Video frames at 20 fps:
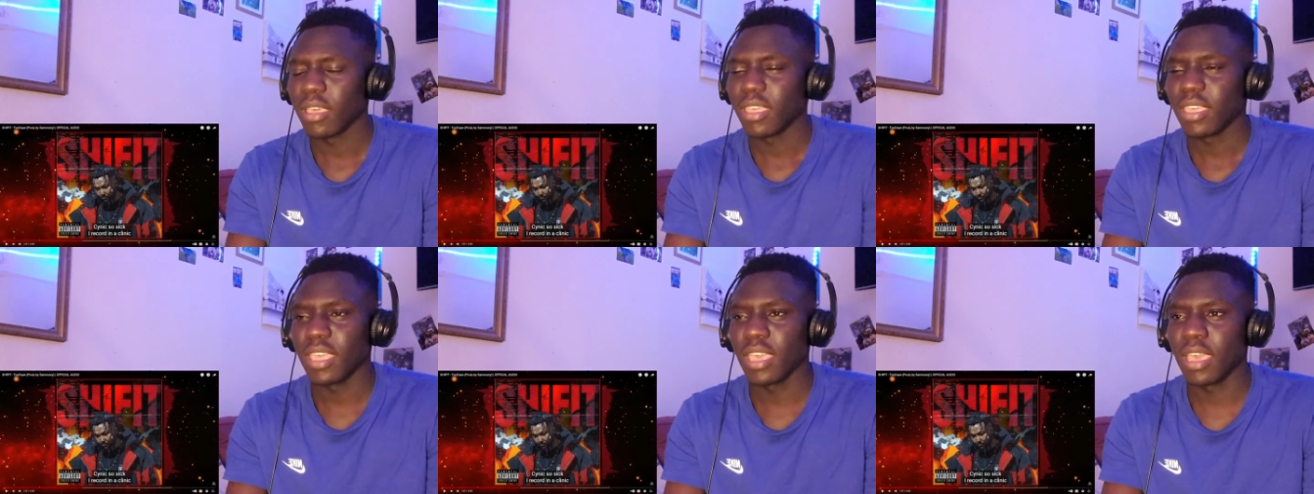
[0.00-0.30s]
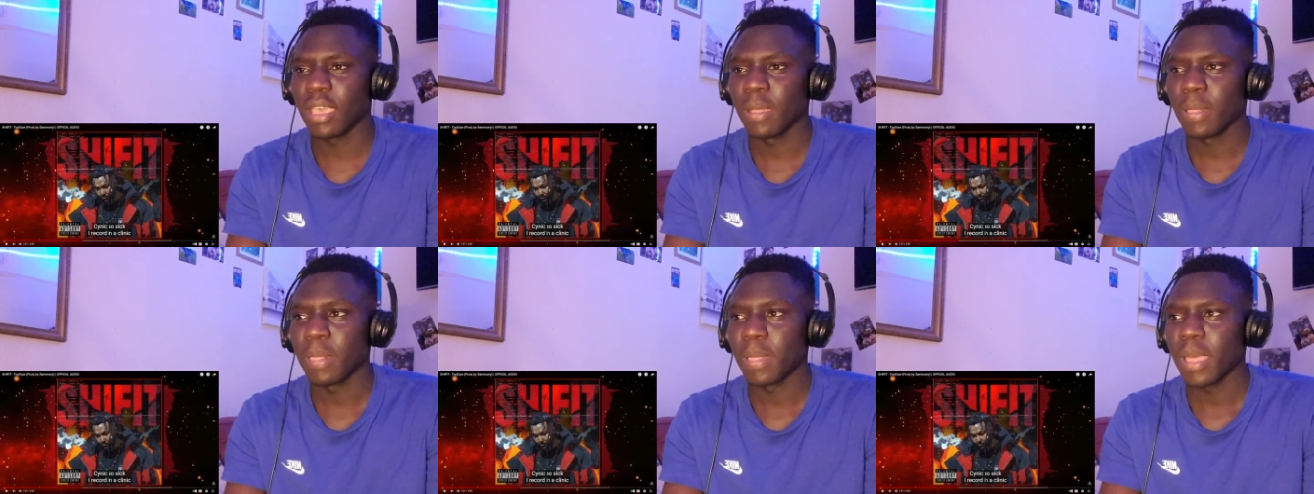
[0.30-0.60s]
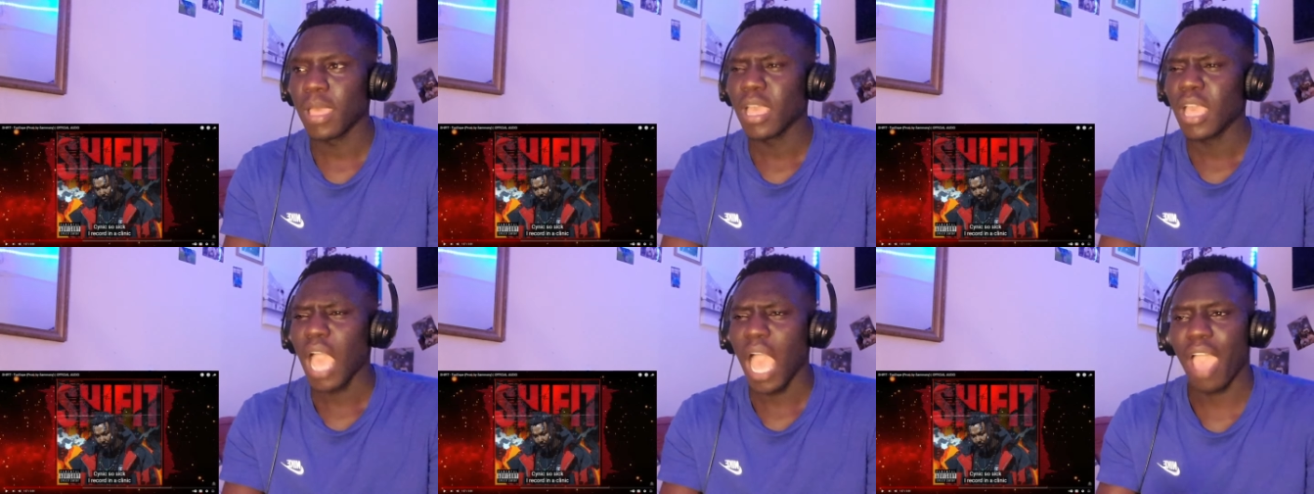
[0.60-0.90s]
Yeah,
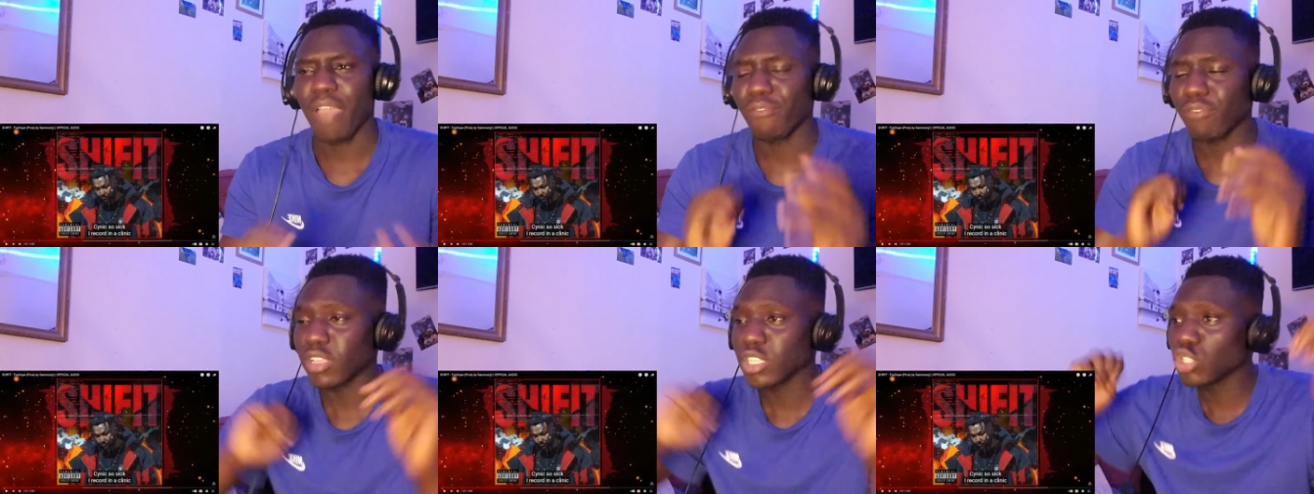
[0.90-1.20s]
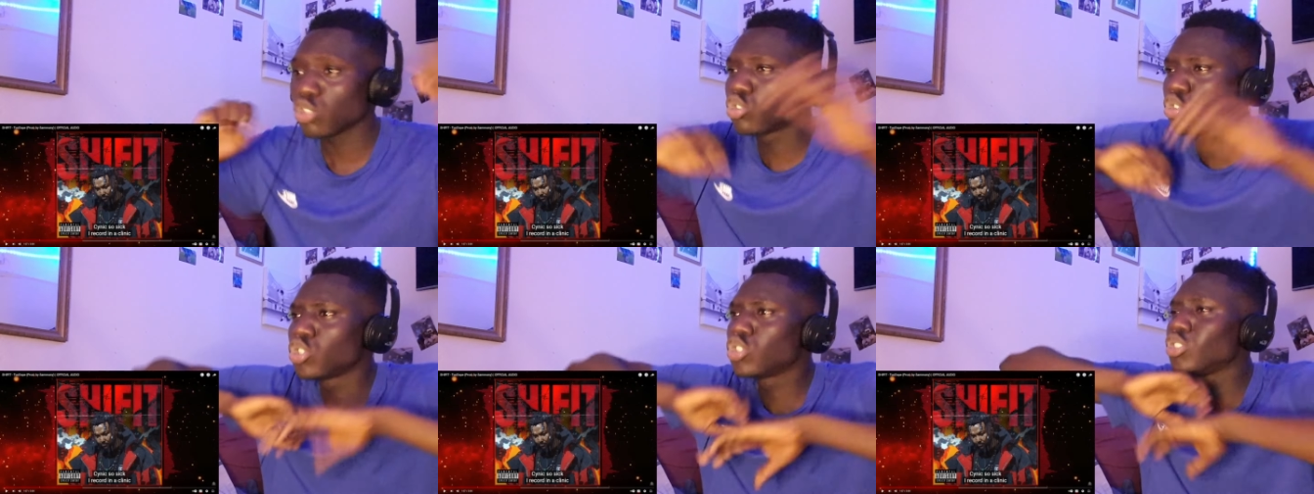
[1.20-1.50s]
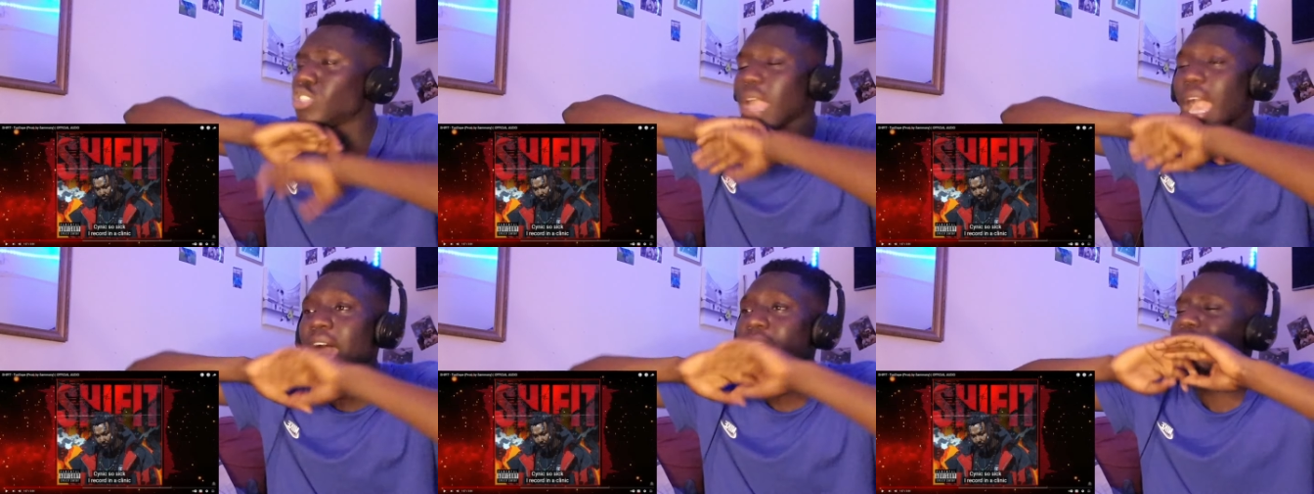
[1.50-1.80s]

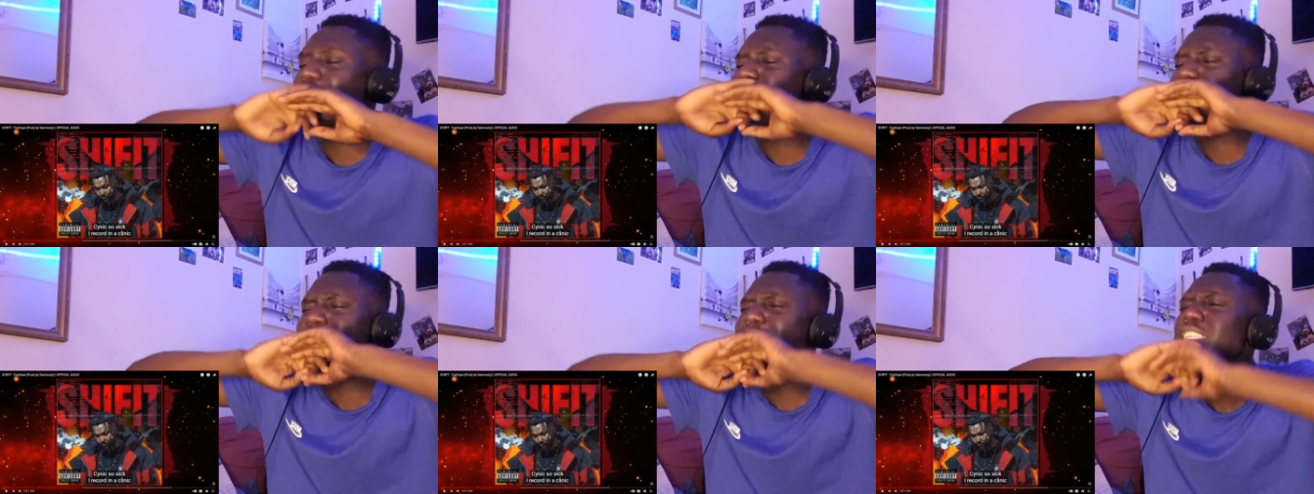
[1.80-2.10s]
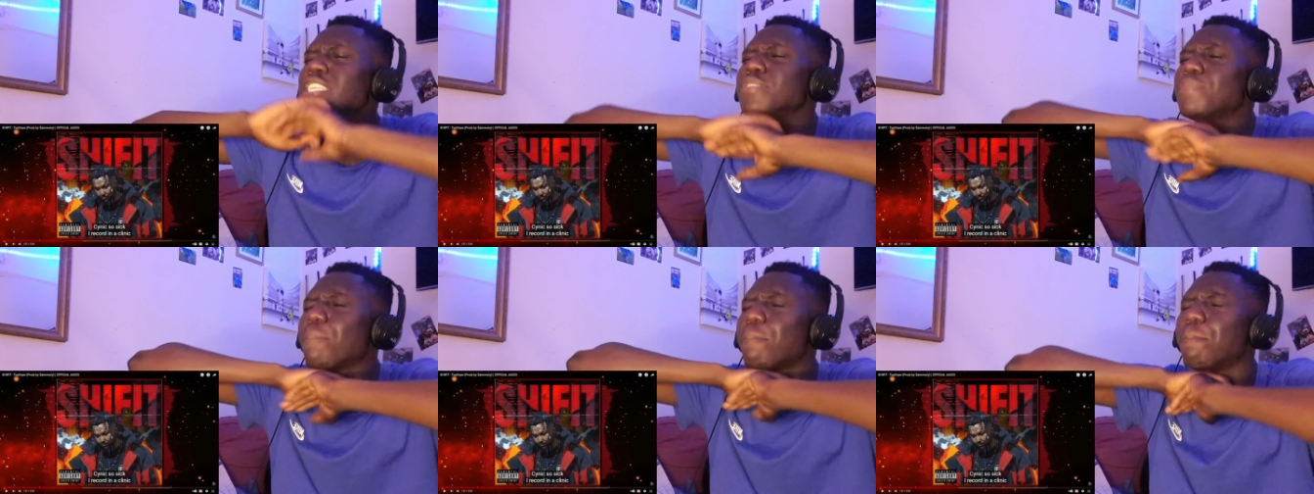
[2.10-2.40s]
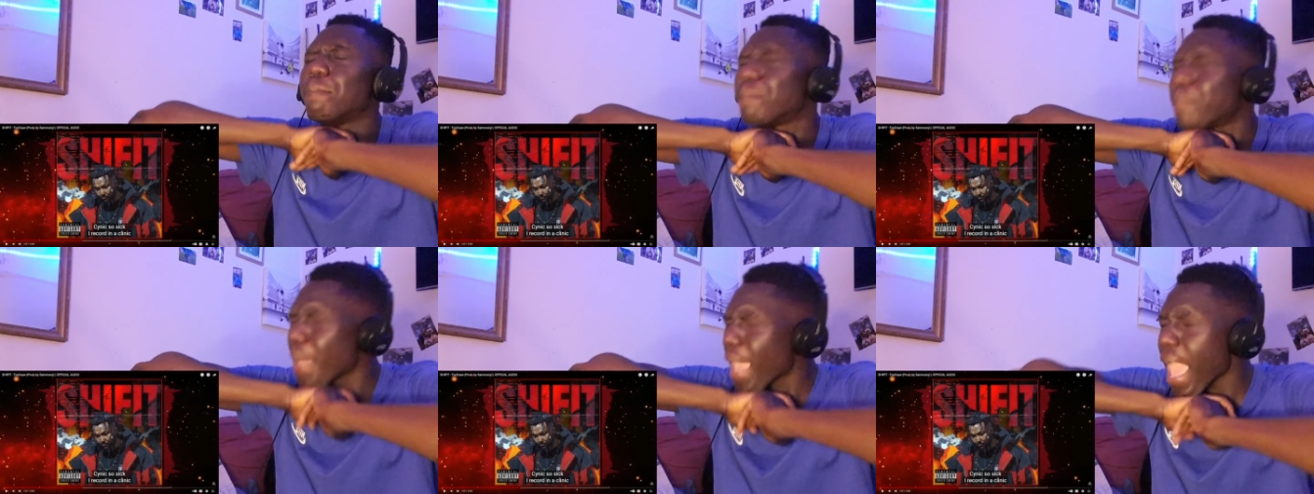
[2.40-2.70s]
I've seen
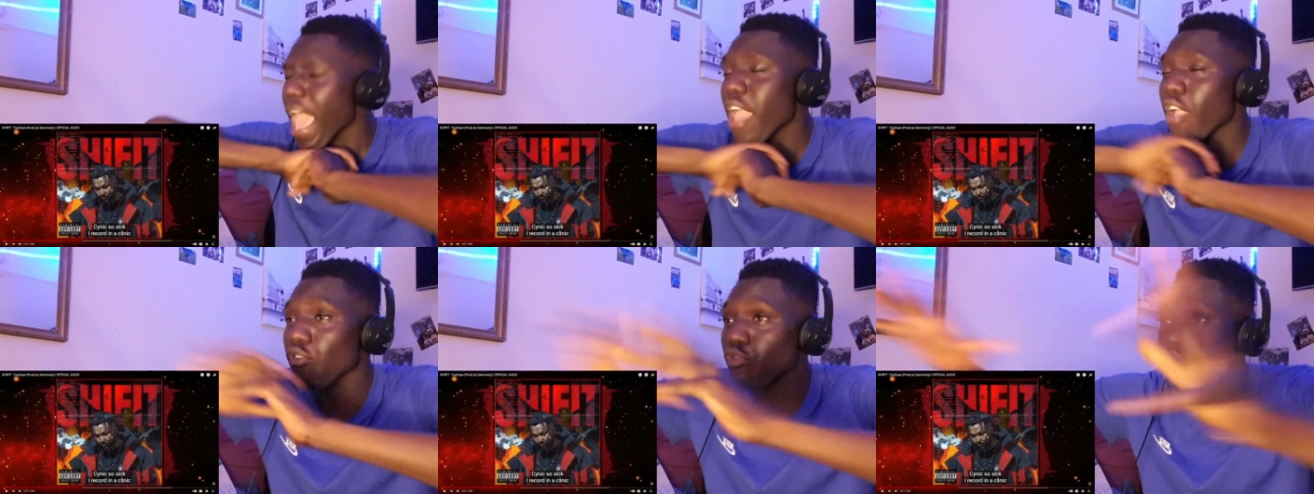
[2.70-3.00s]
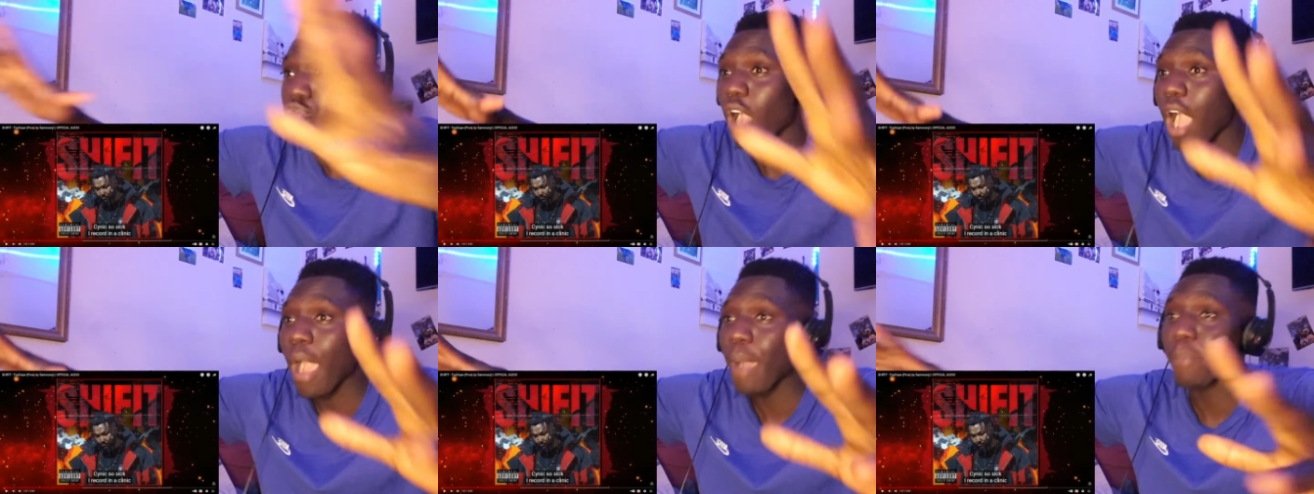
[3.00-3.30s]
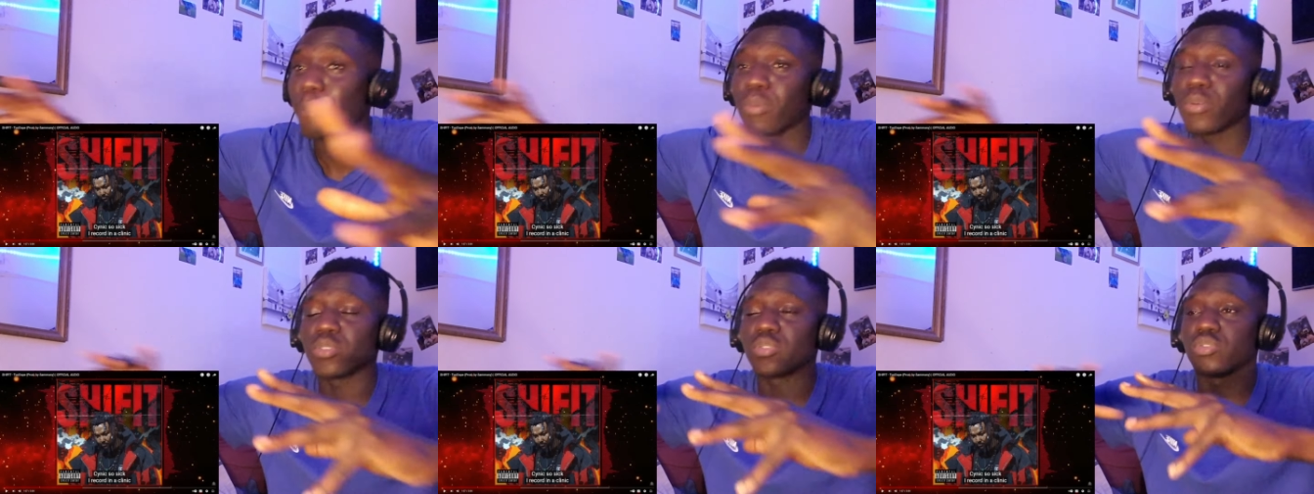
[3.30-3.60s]
bare
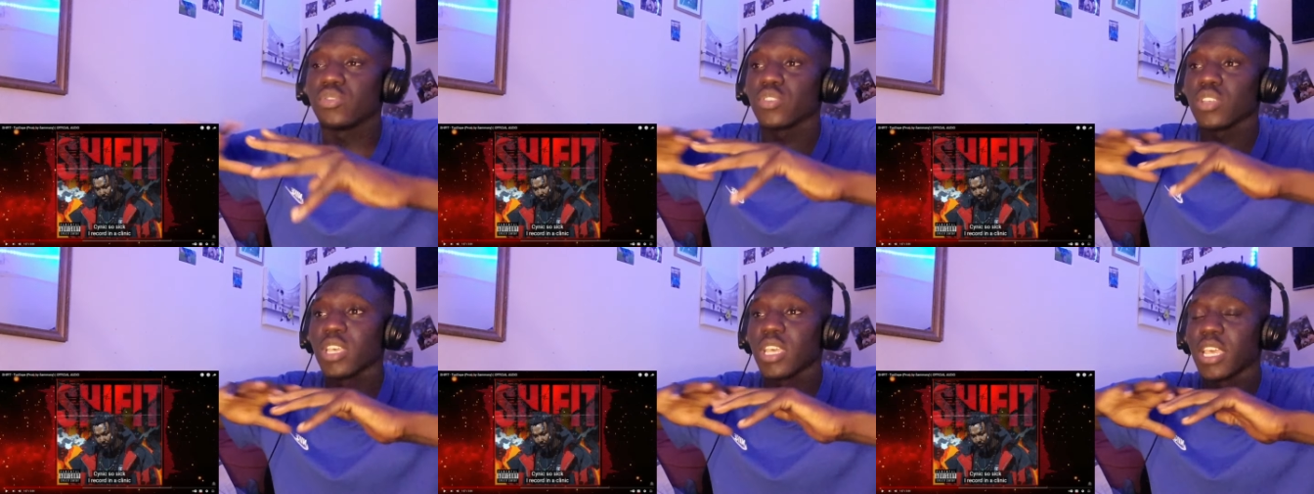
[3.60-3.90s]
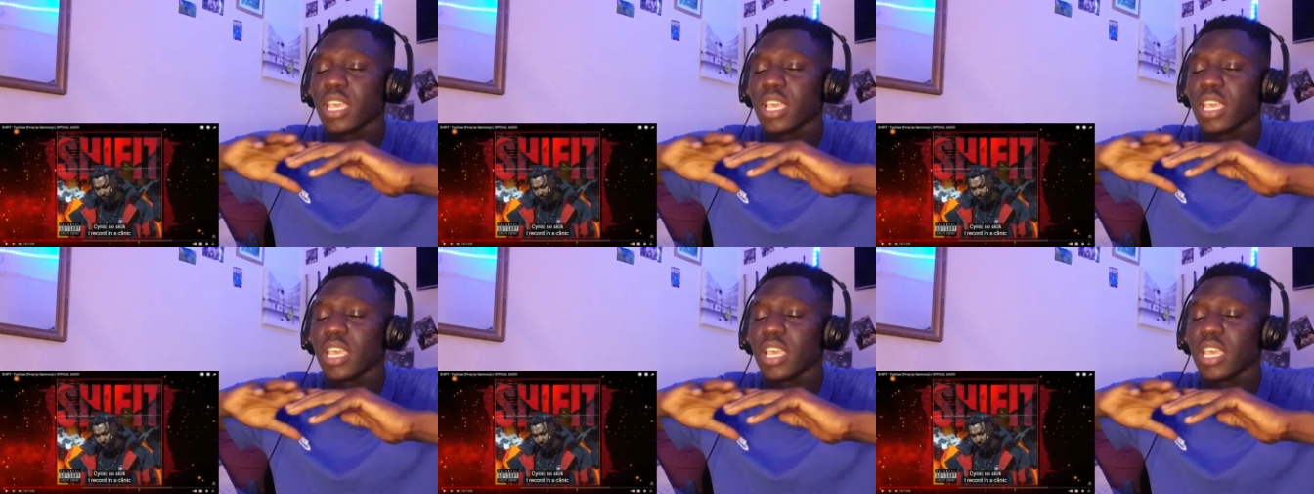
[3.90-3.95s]
rappers,